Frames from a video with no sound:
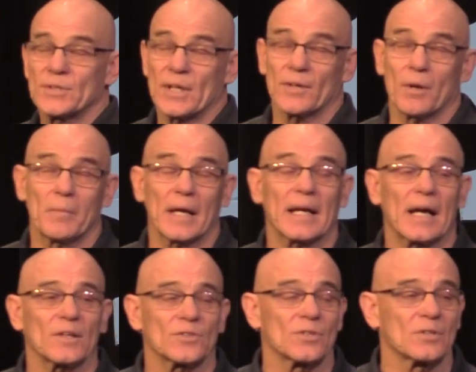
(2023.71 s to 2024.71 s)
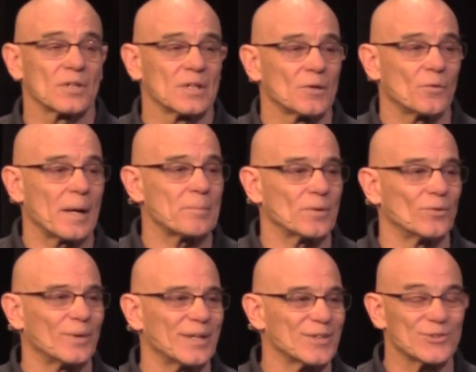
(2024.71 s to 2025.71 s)
sitting on my couch
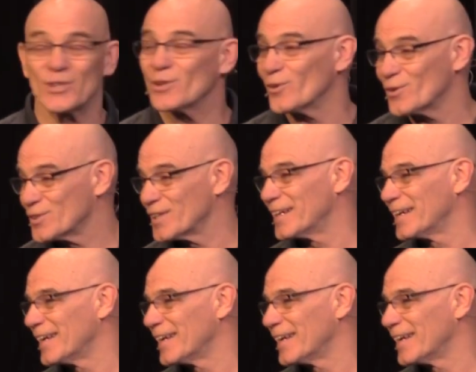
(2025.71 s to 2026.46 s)
wiping away the tears.